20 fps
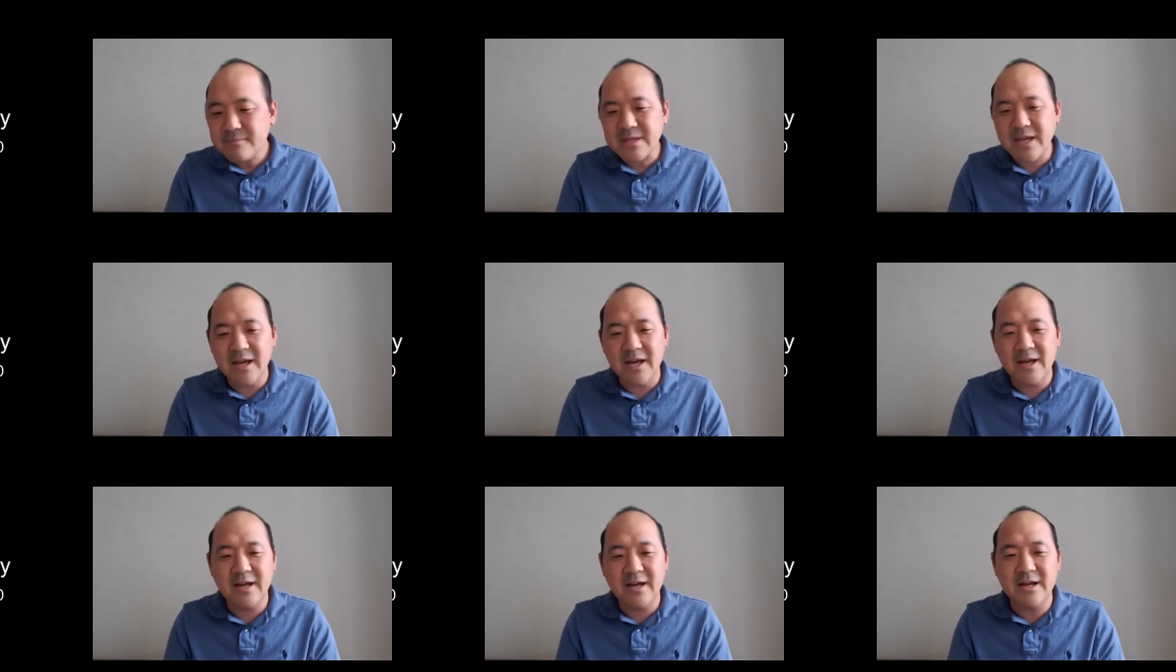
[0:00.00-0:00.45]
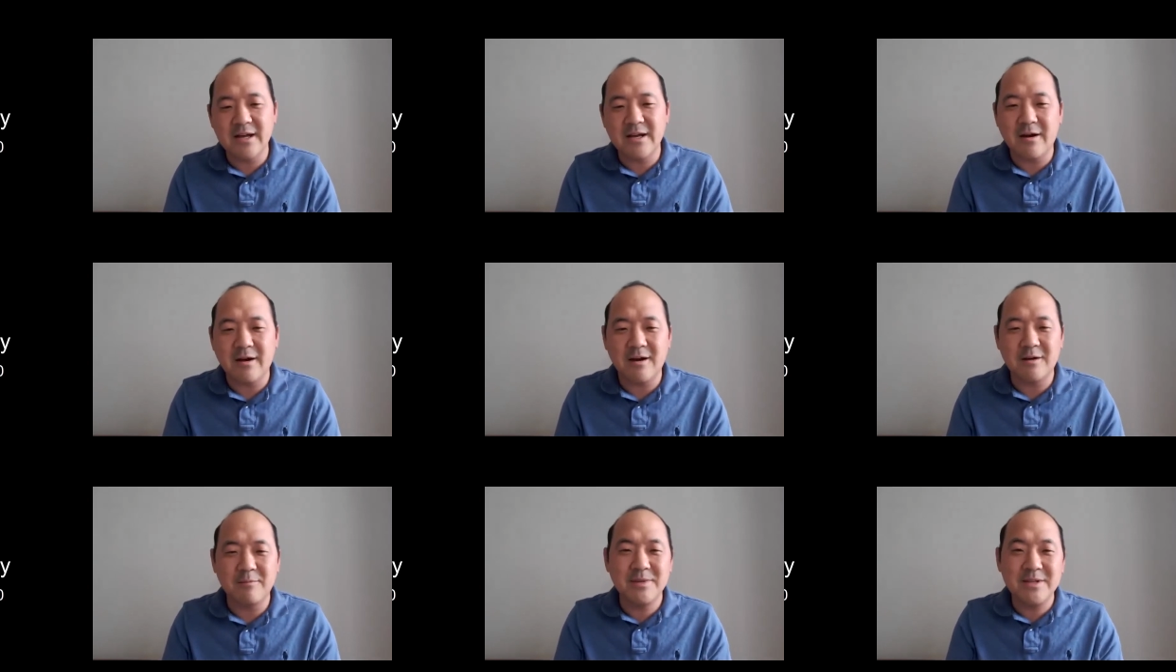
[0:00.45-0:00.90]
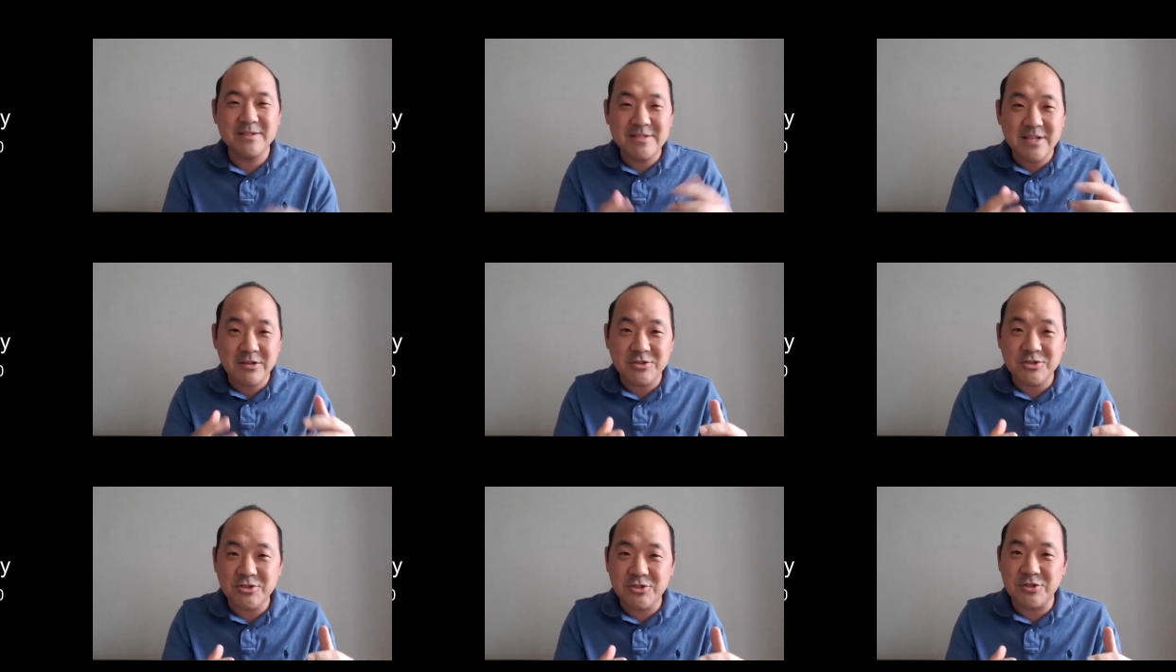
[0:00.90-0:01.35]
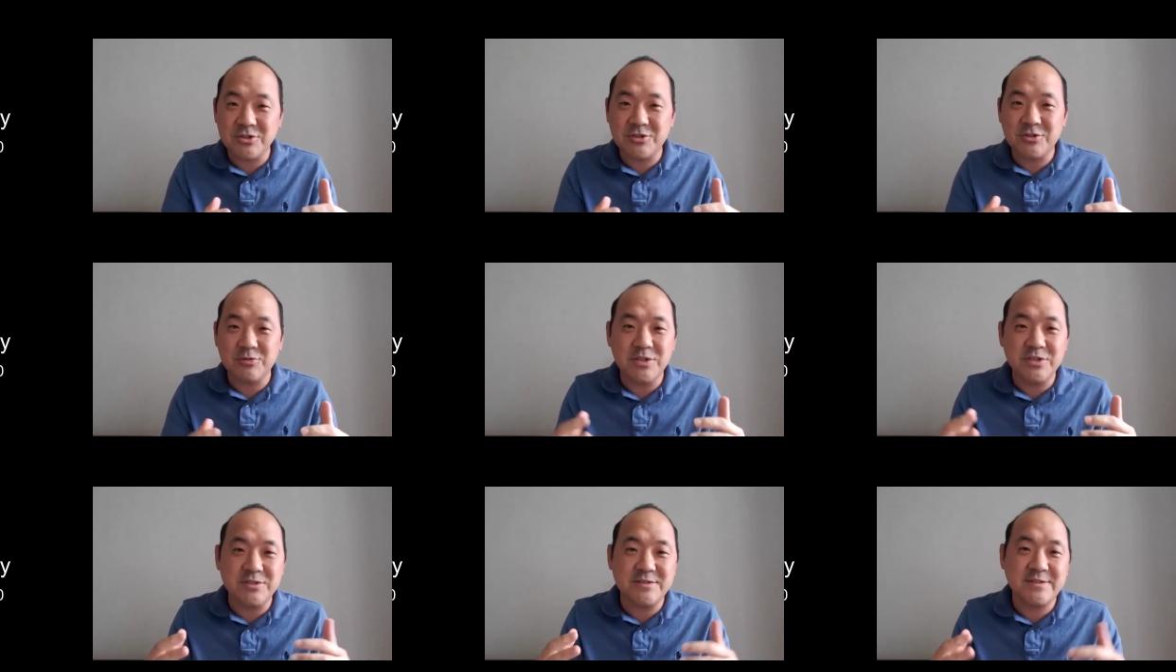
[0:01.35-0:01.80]
our Midtown church,
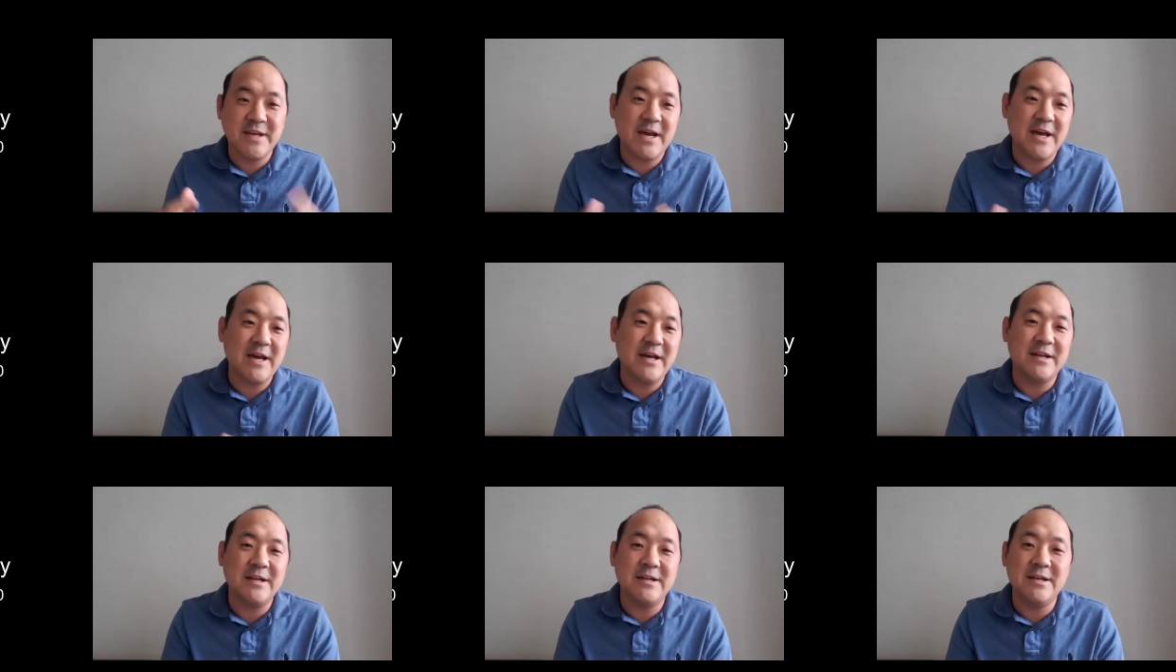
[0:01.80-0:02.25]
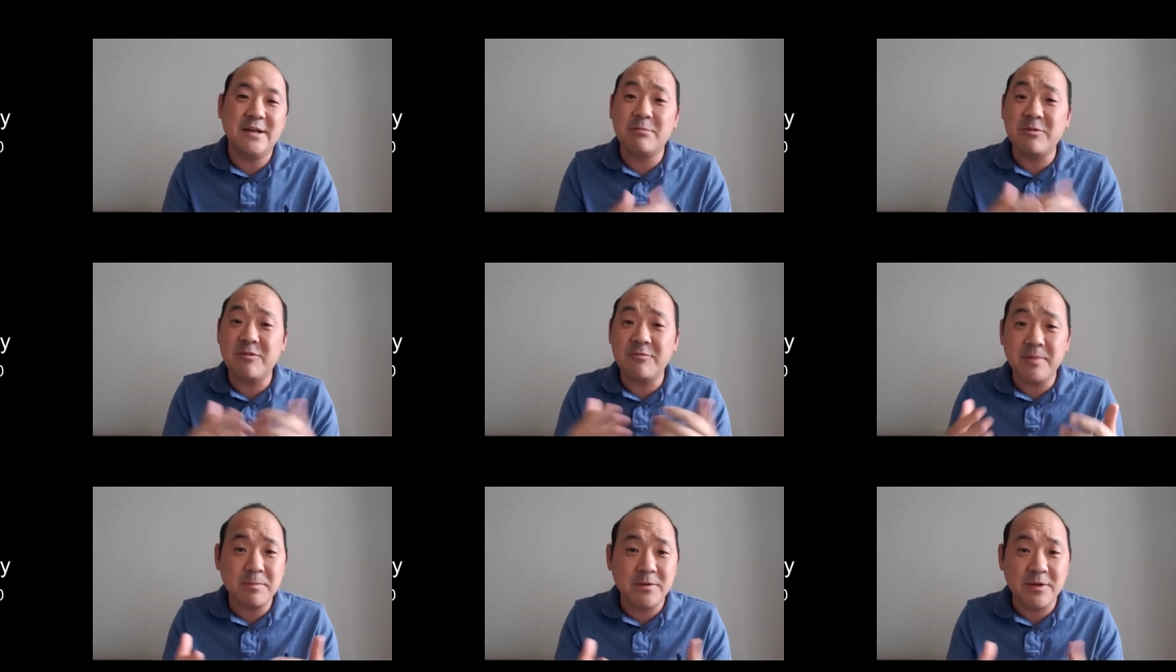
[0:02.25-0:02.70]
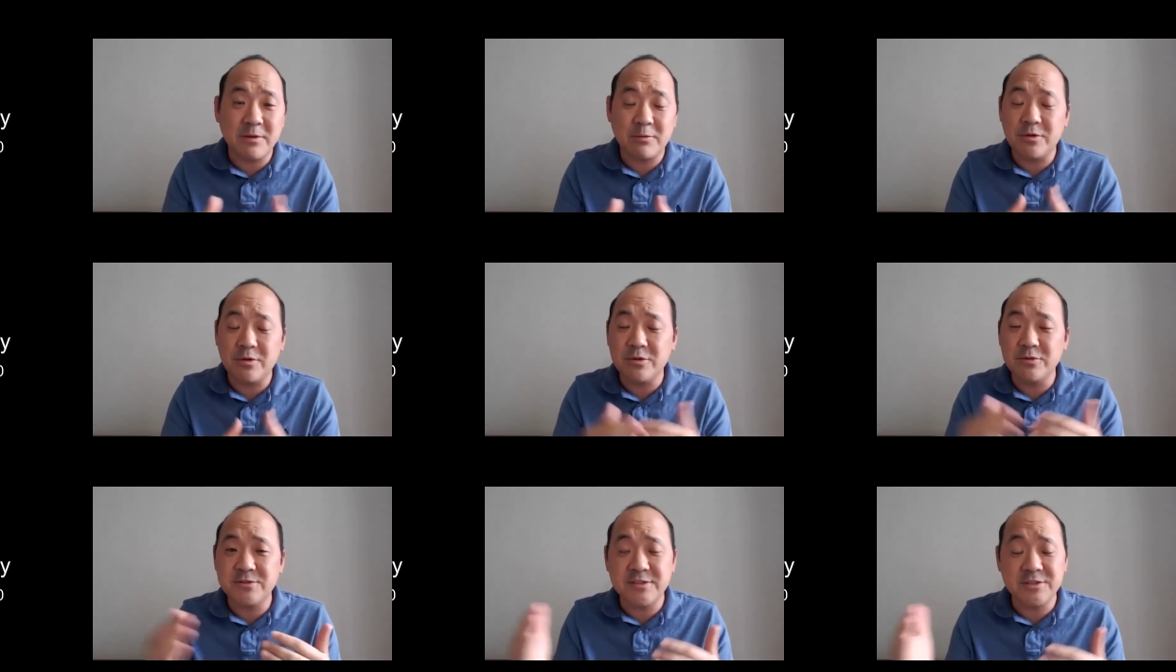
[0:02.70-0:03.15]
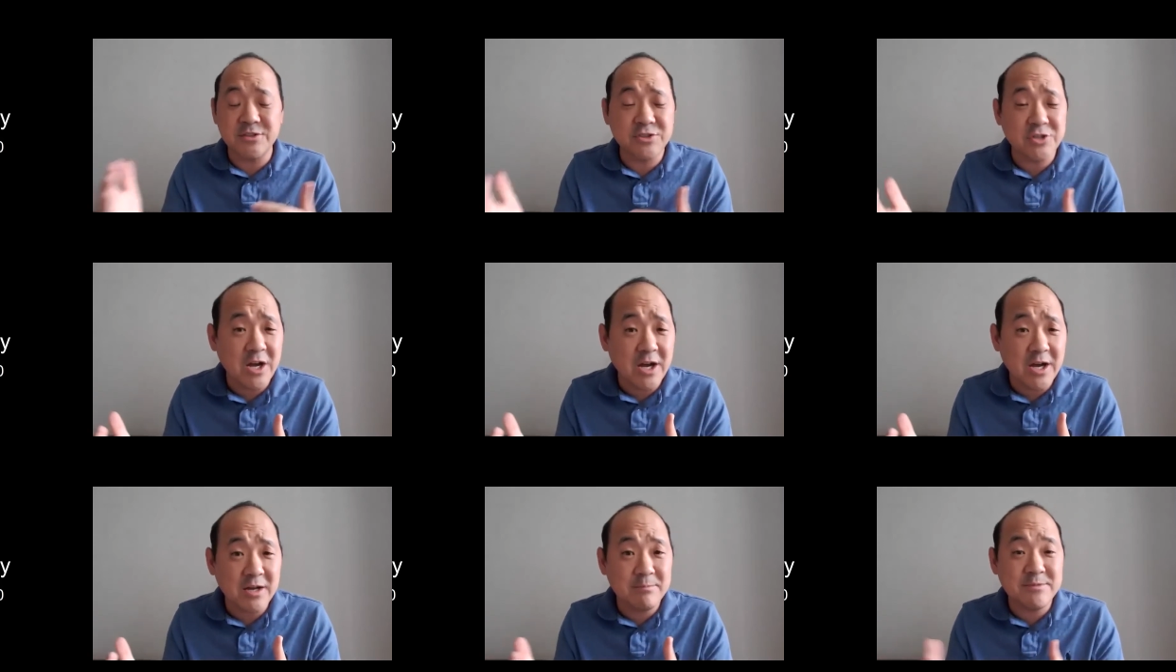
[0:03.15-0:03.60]
we just had a number of people that were losing
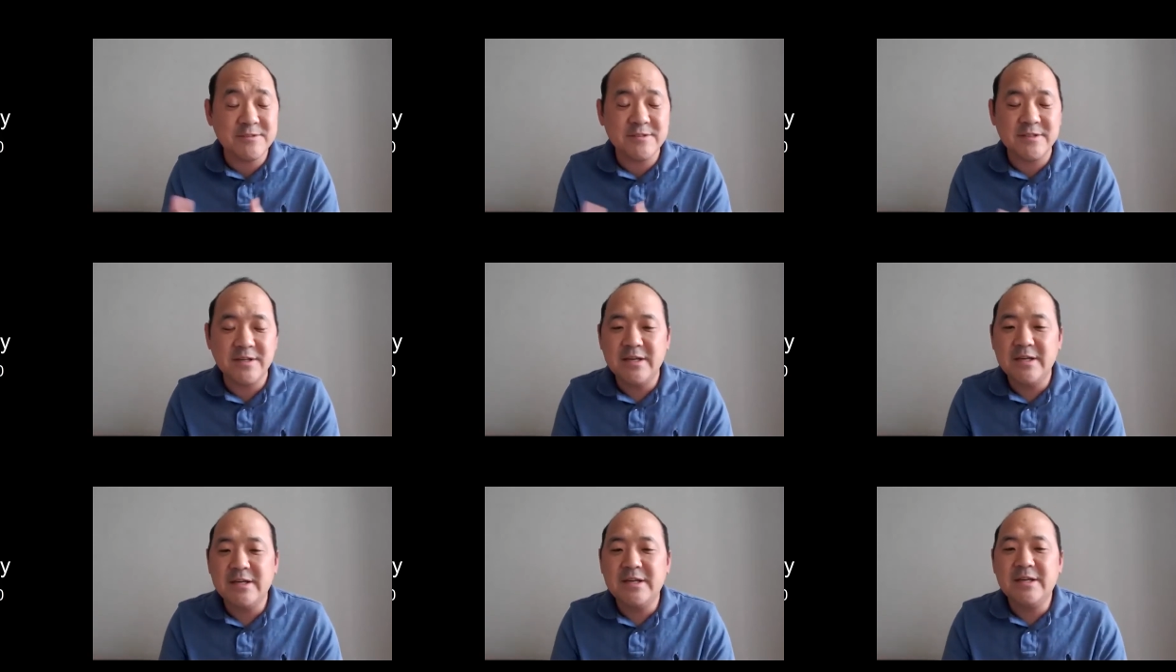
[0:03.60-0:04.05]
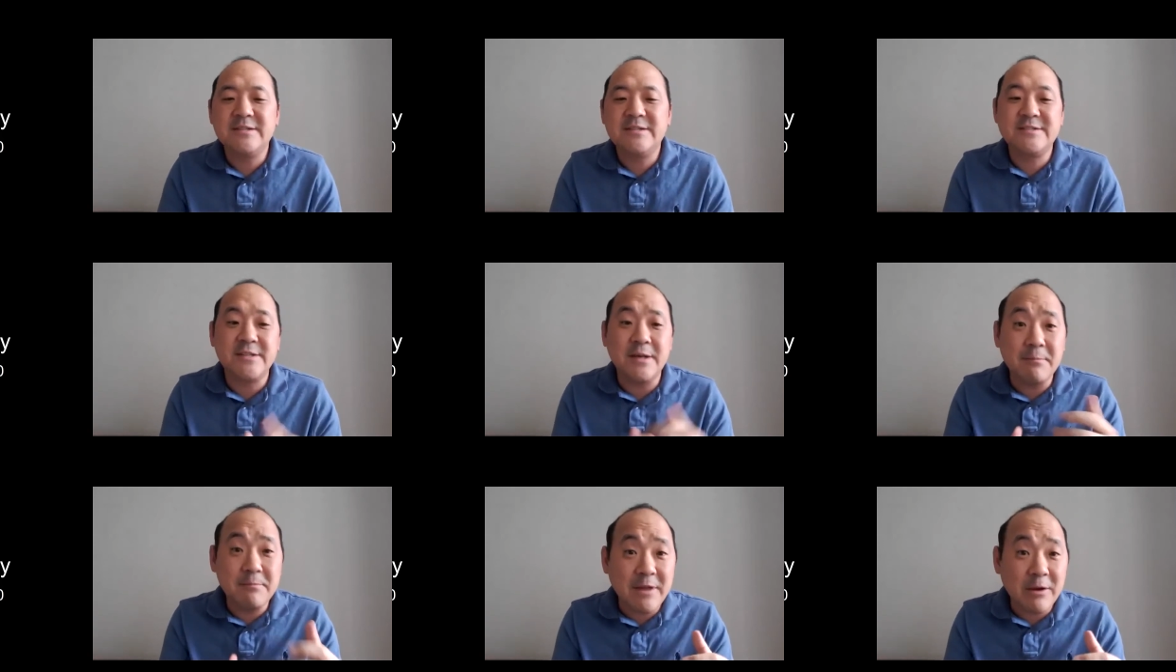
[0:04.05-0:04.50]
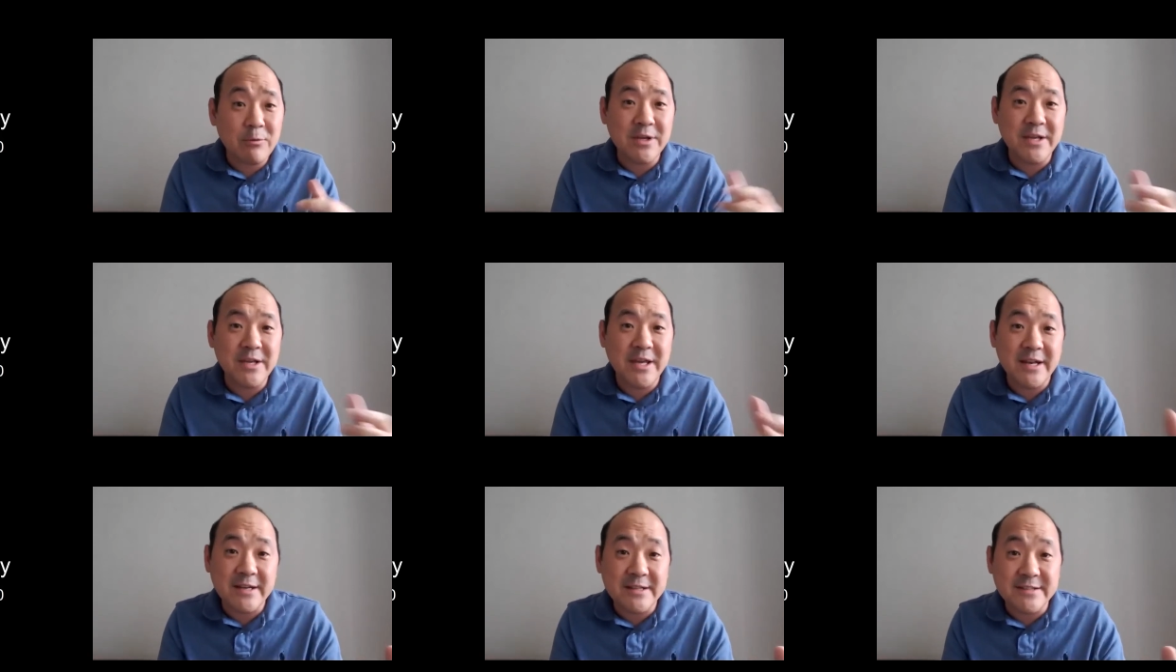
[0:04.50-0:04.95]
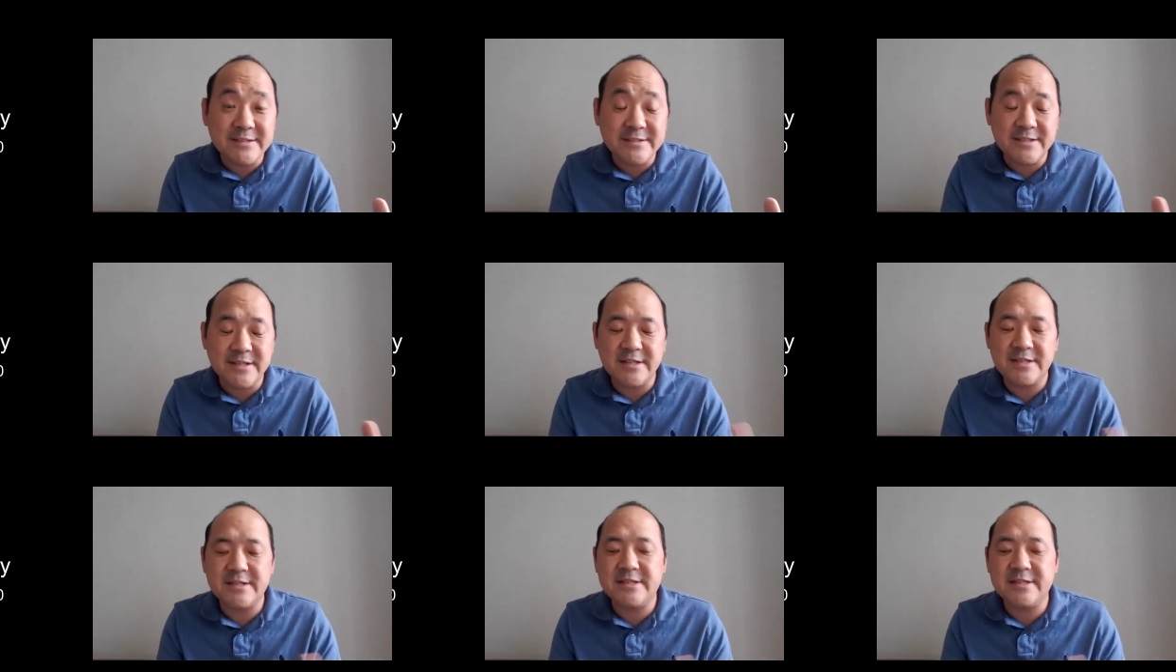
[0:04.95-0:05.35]
jobs, some that were getting sick,